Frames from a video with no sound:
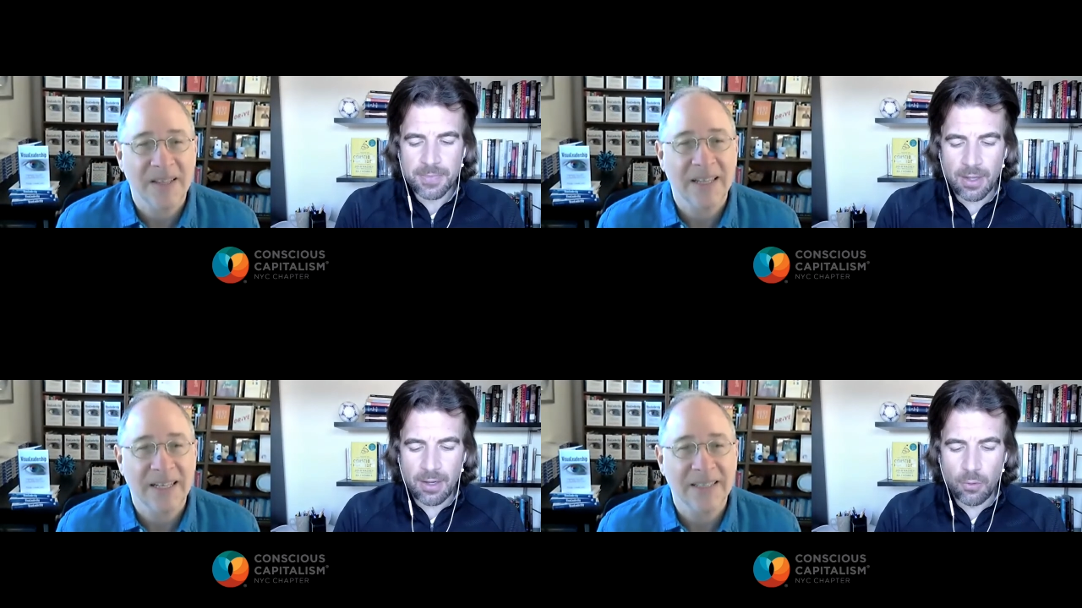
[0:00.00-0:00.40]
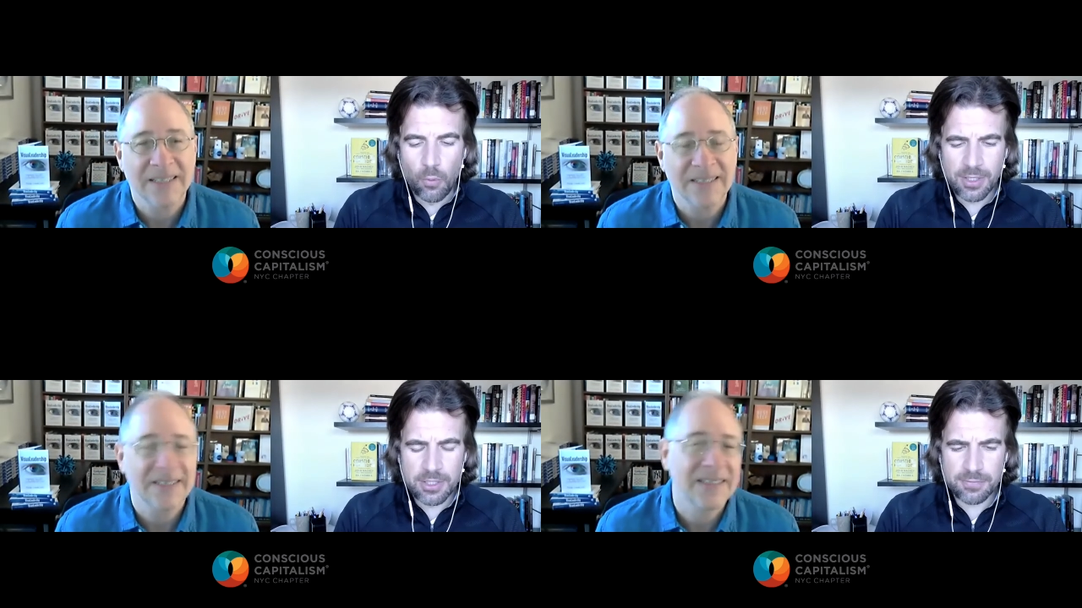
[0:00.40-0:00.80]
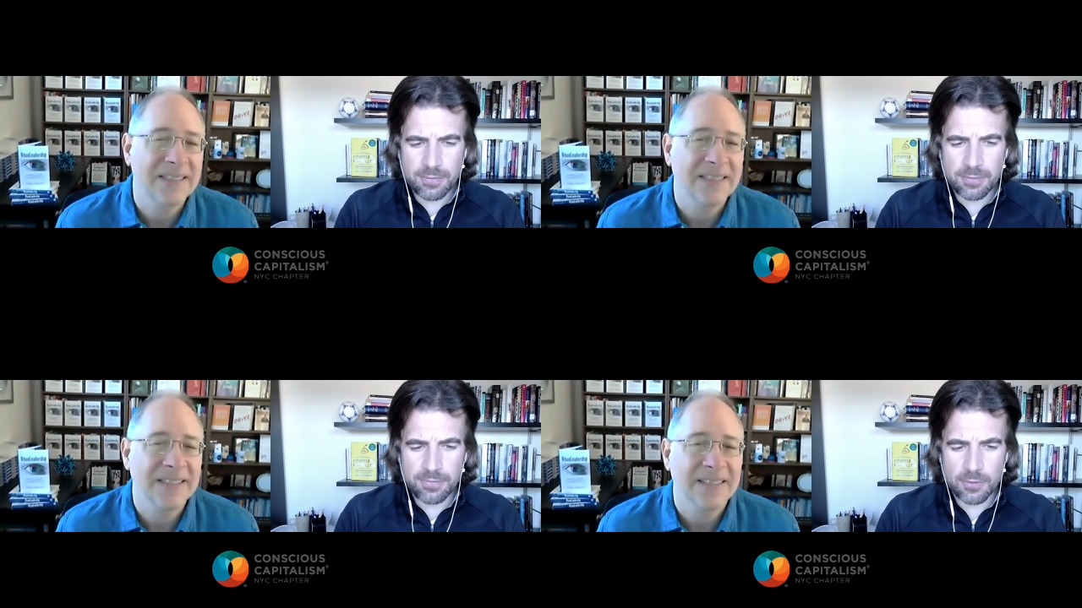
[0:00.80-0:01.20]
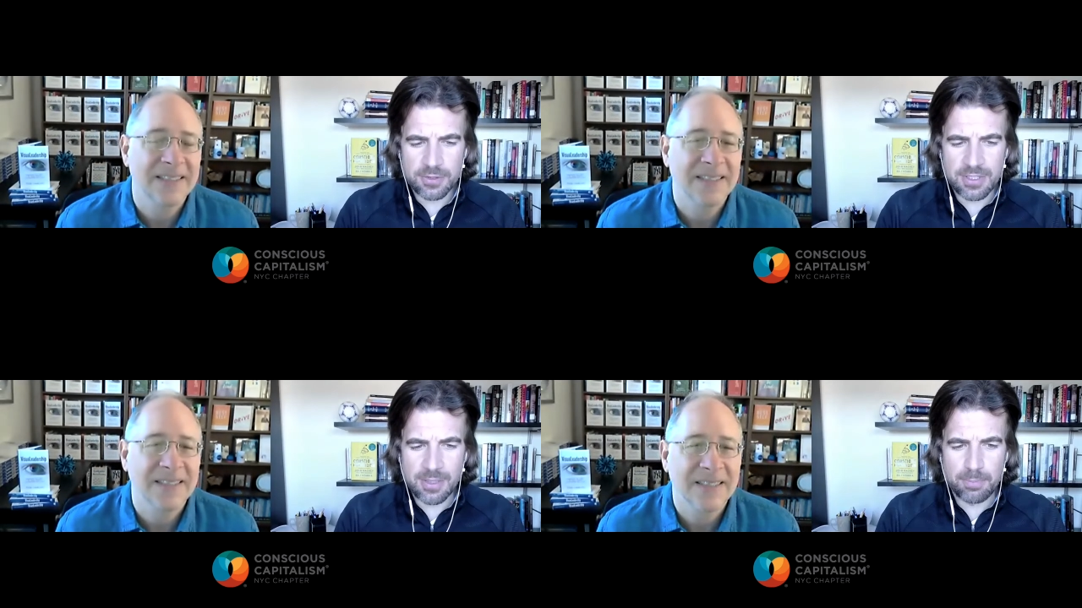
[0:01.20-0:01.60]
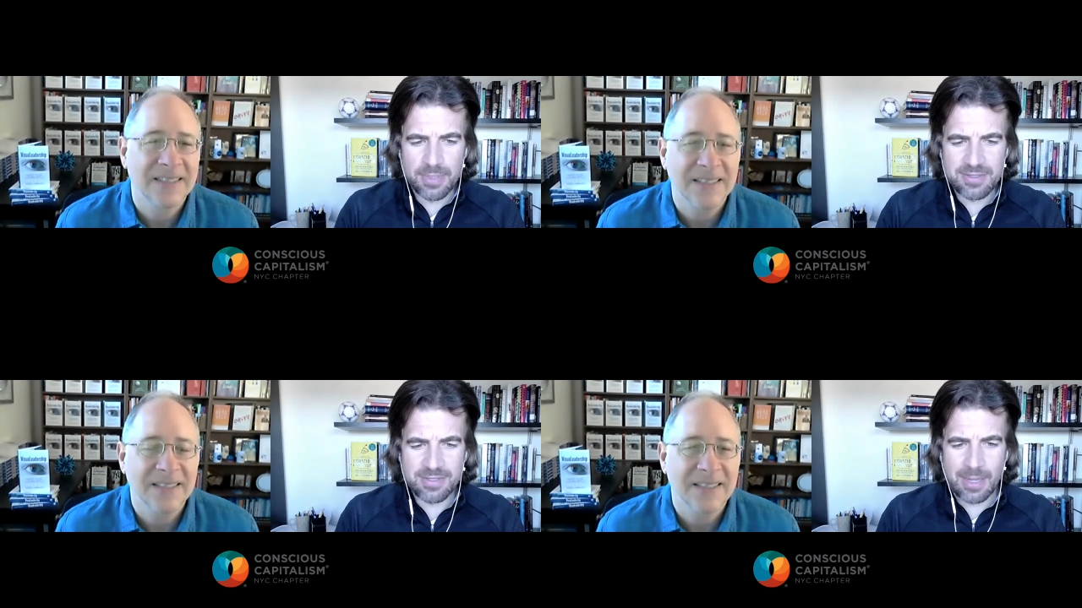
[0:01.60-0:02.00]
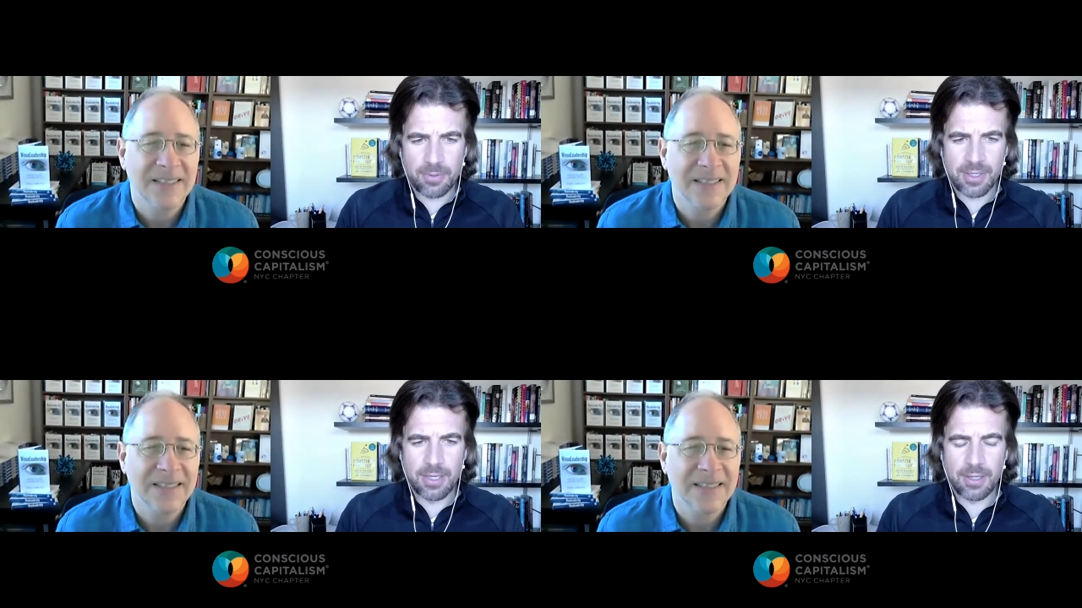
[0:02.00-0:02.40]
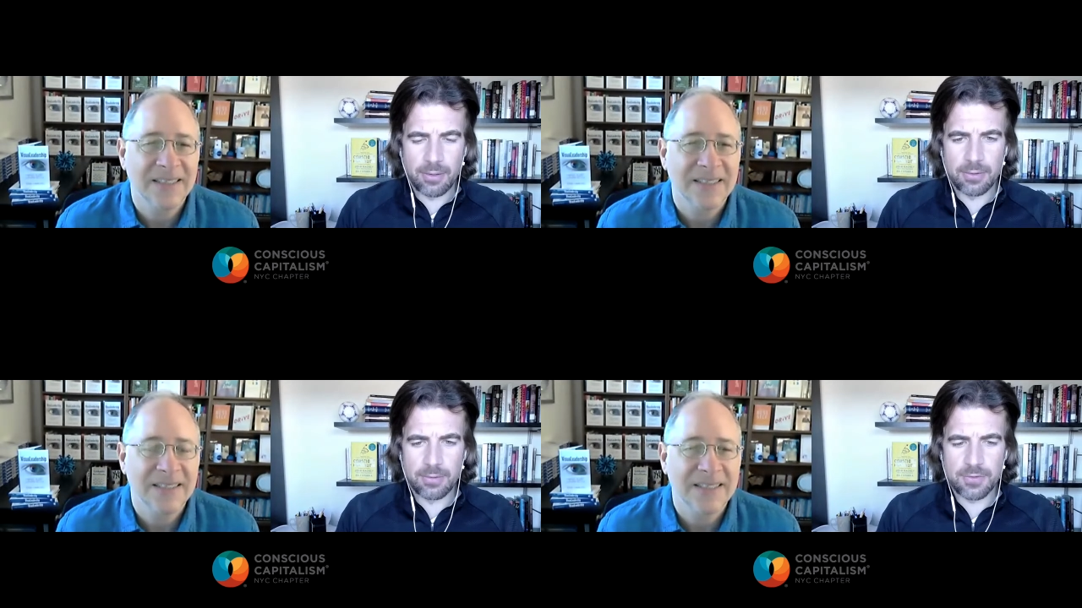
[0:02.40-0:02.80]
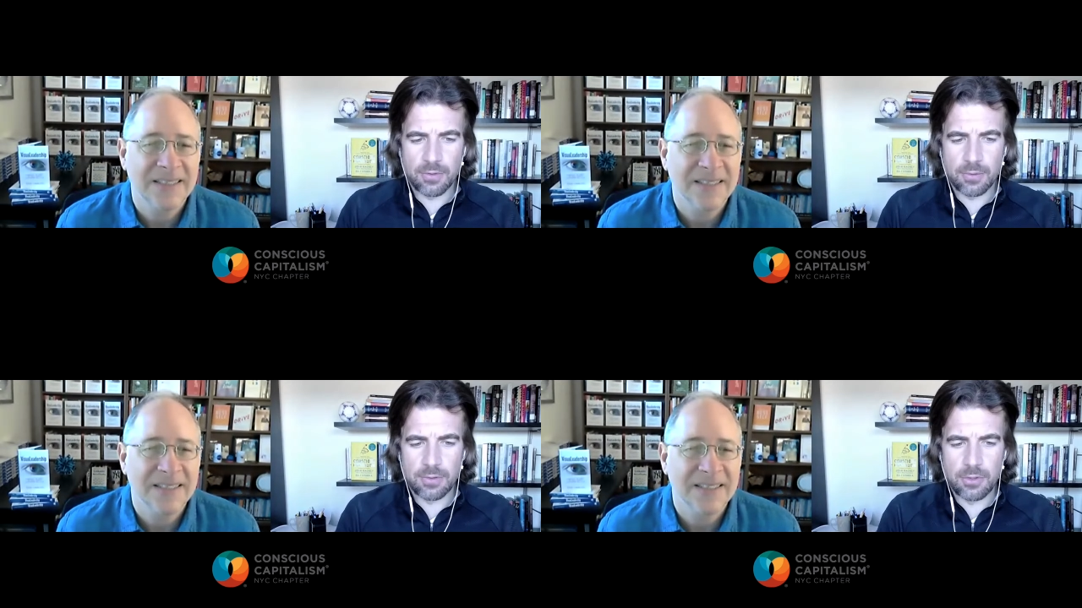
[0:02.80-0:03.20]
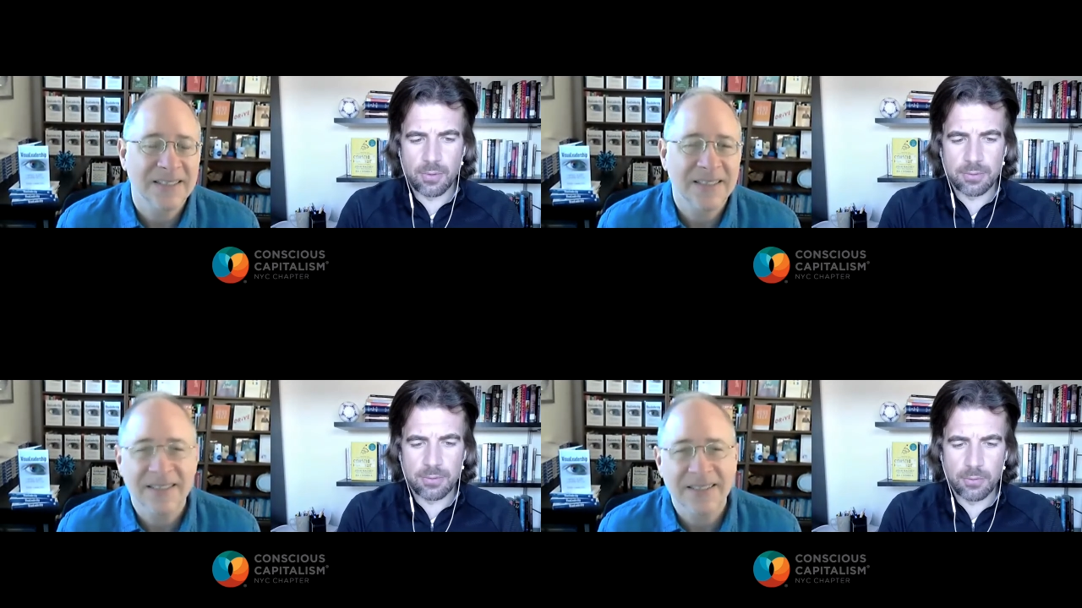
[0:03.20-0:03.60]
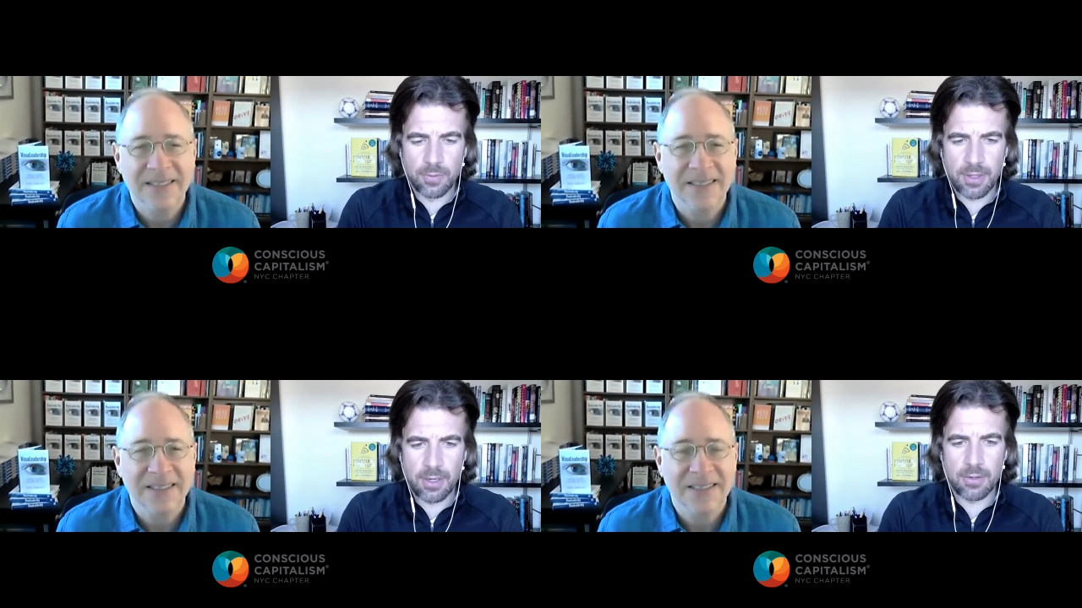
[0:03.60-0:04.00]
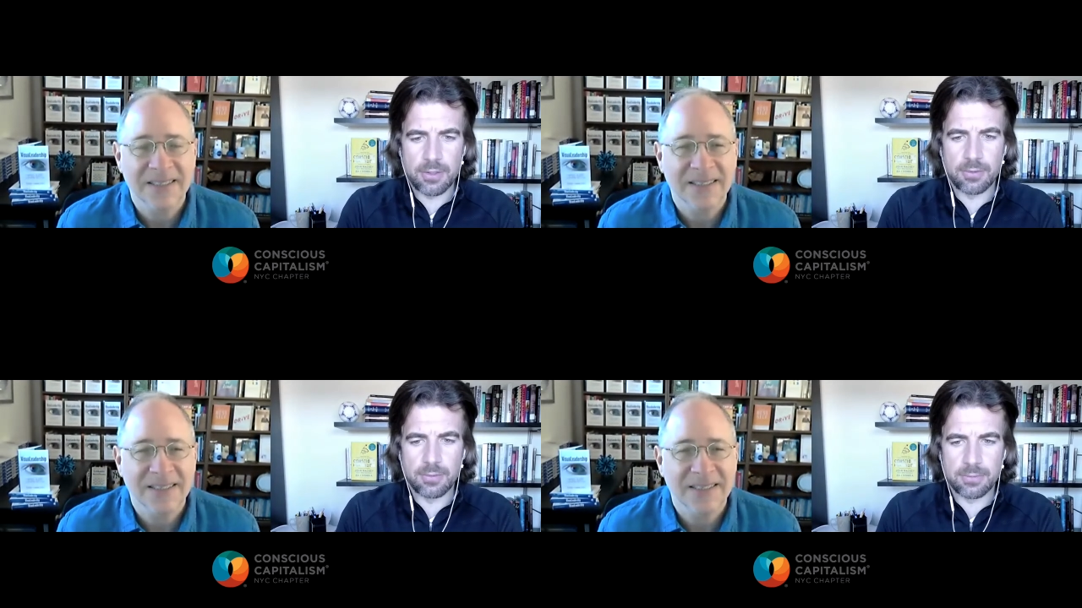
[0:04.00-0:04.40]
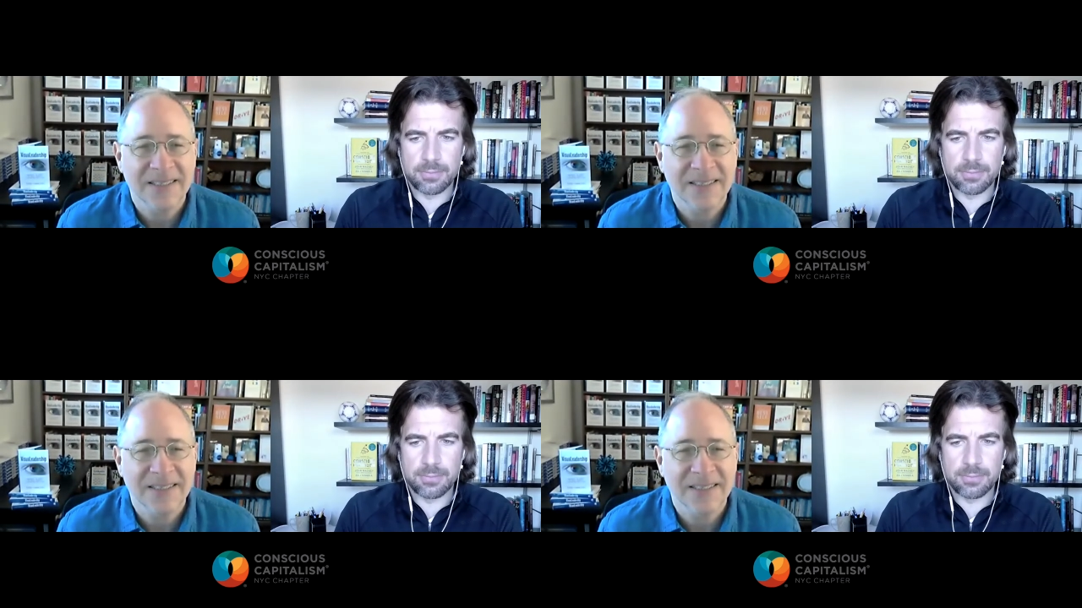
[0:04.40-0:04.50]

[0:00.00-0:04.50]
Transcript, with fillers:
Speaker 1: Yeah. Uh, when did you f- first see the business application? Uh, so you, uh, you were there, you